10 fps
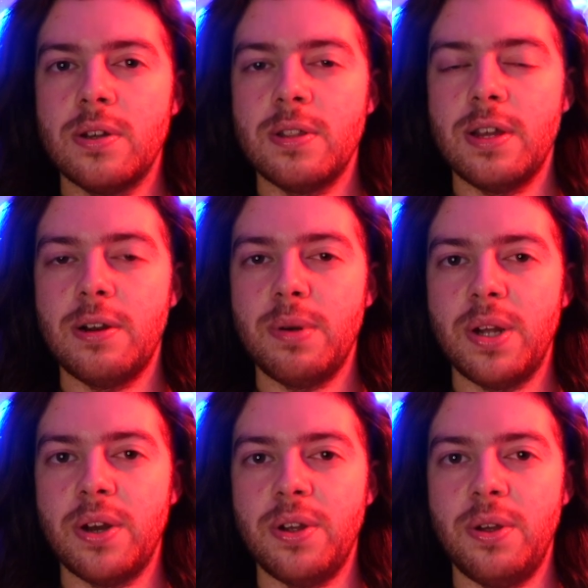There we
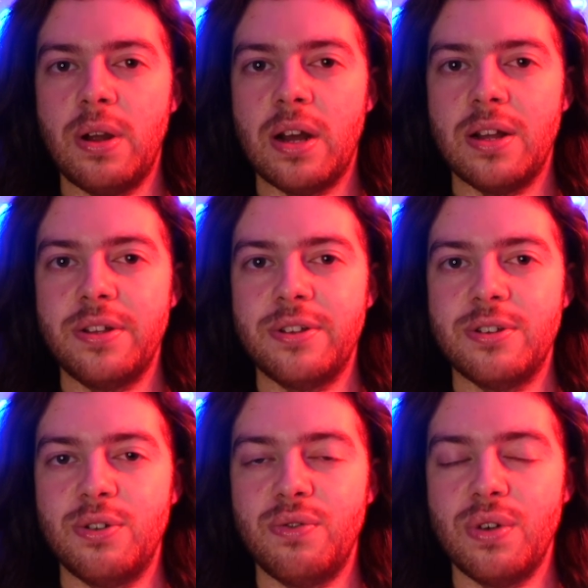go, you
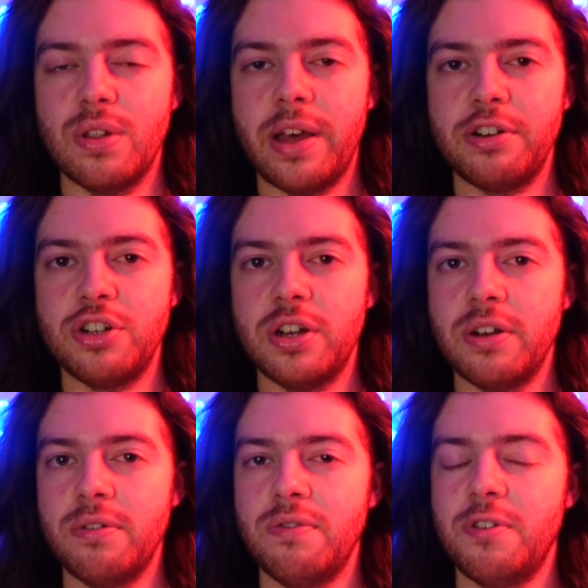guys. You feel that
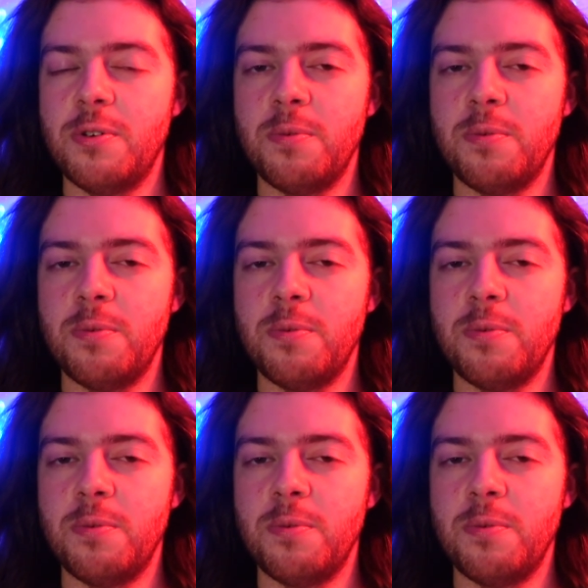shift?